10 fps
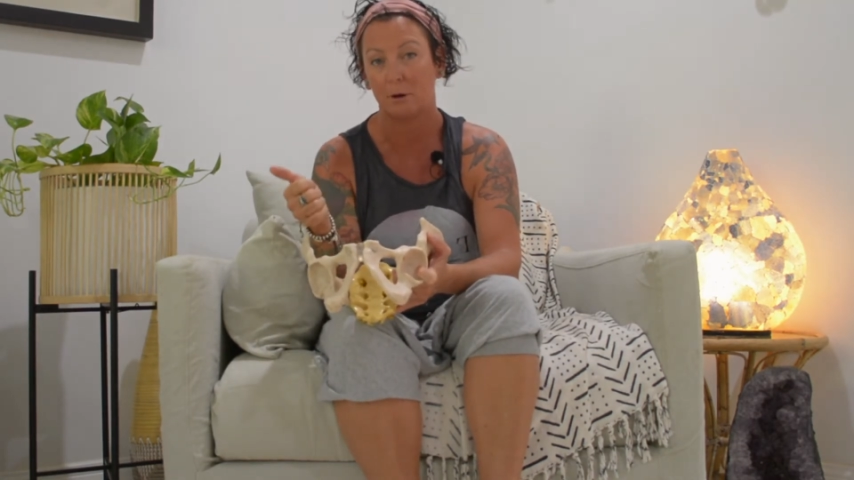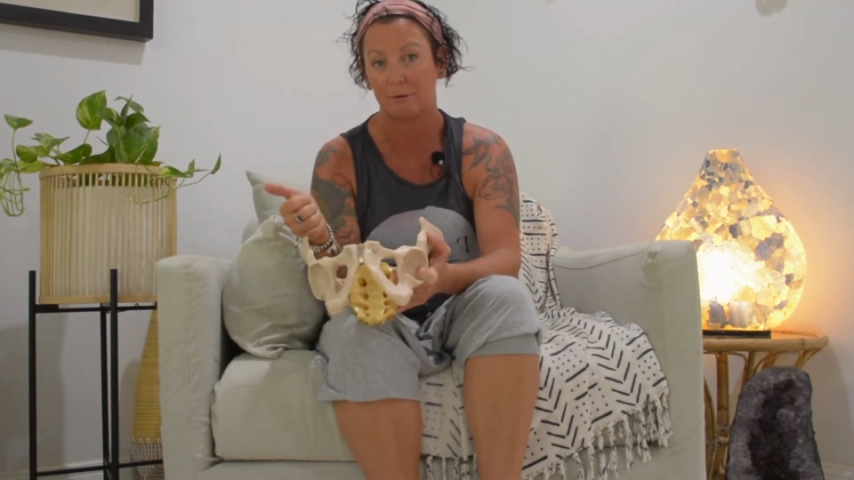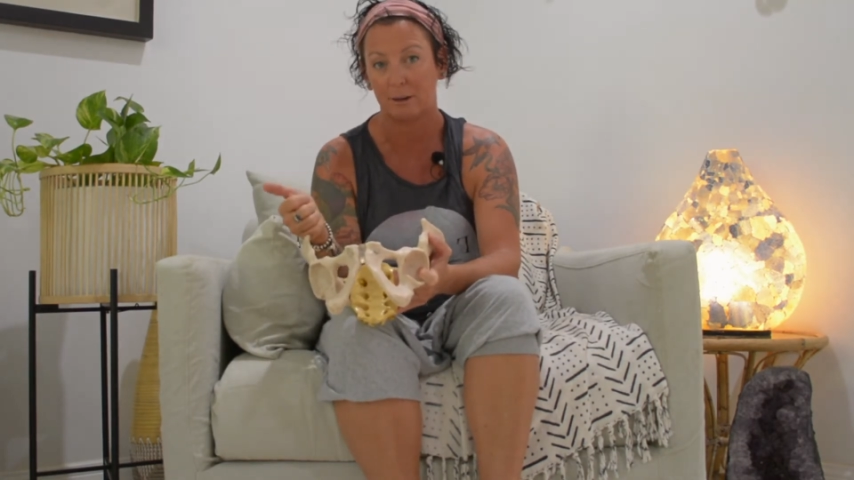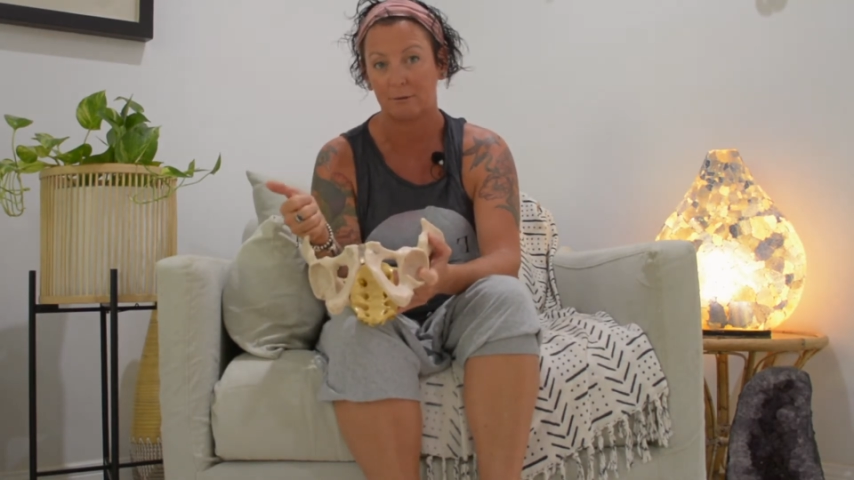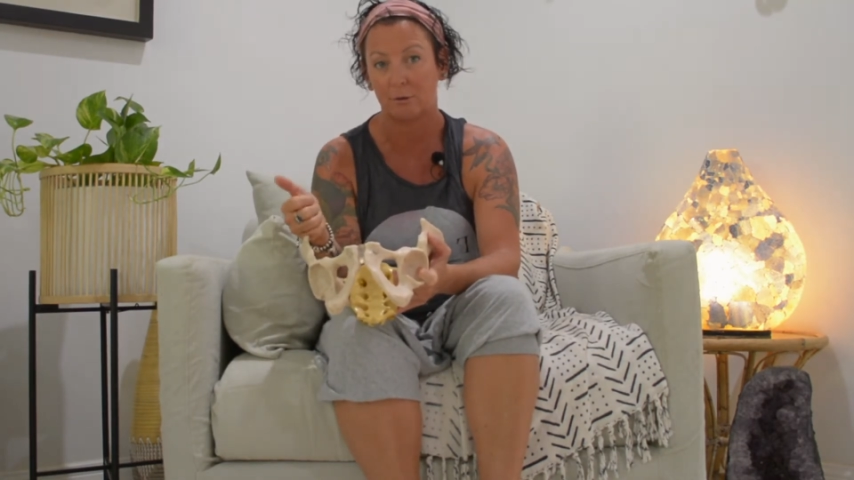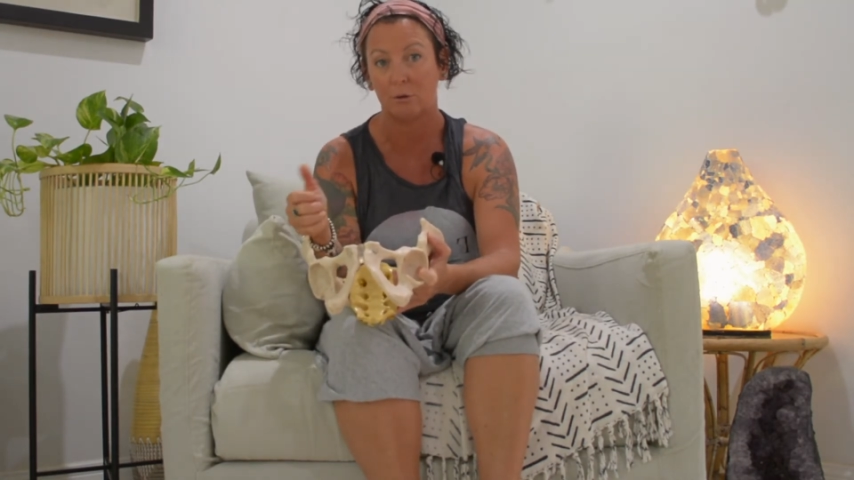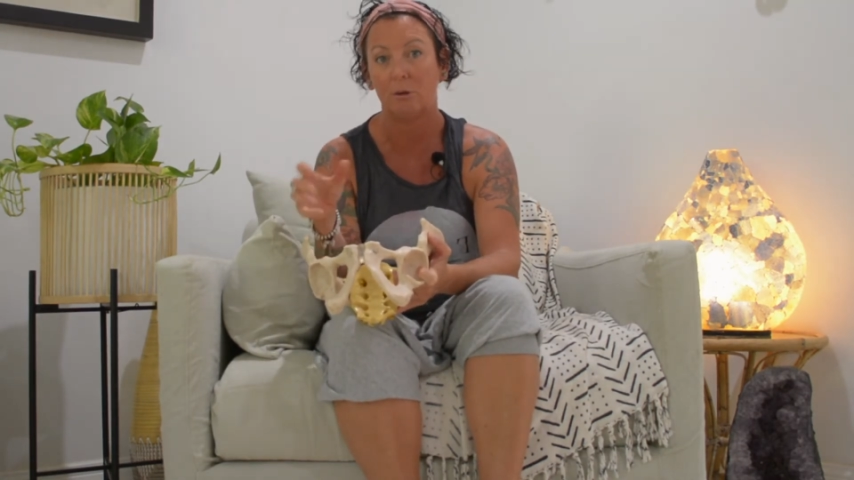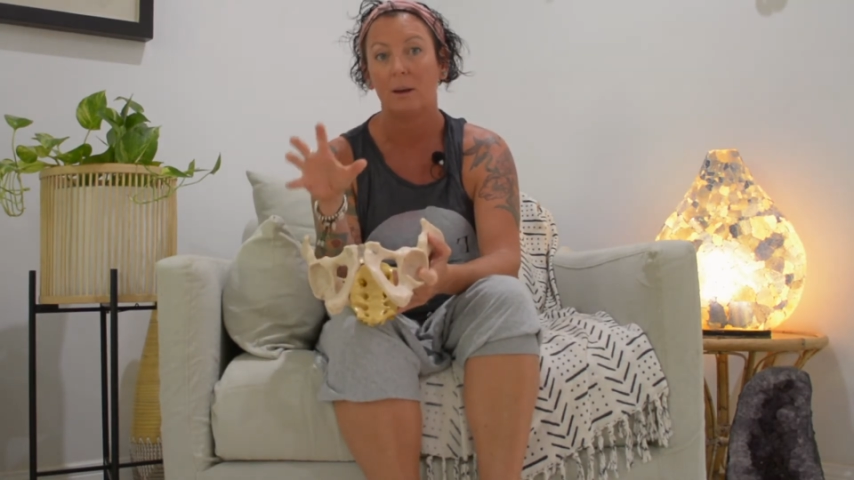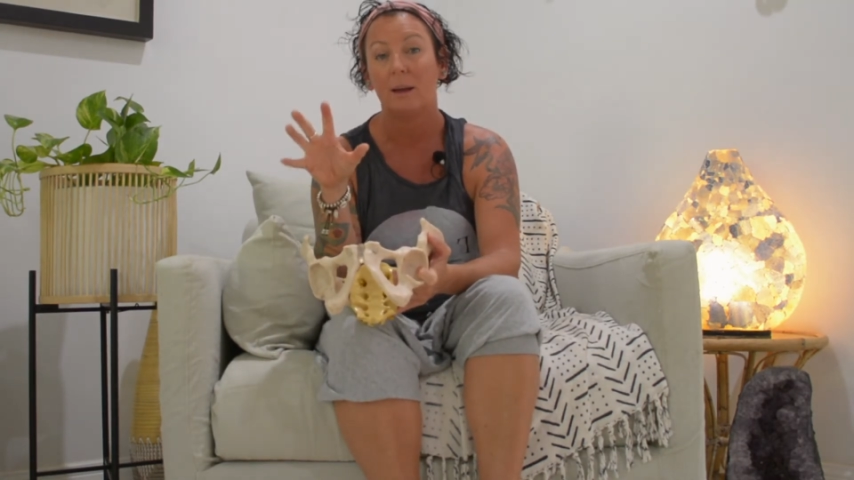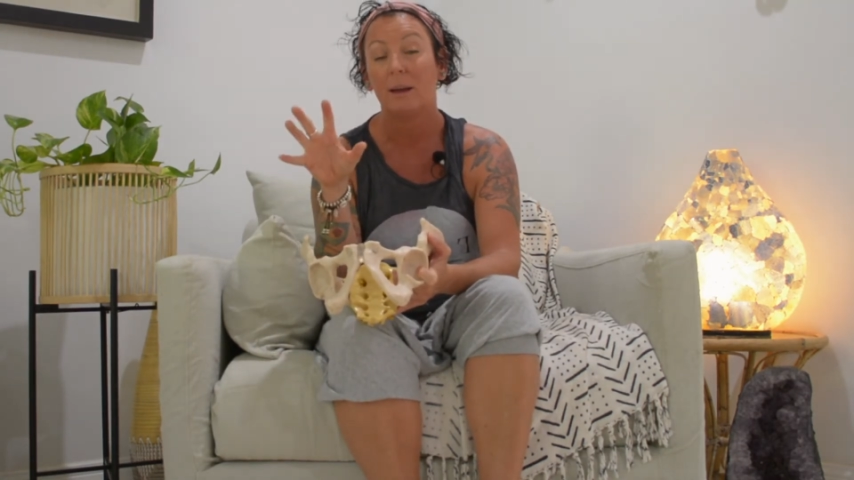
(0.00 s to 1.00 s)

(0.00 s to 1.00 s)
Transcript: pelvic floor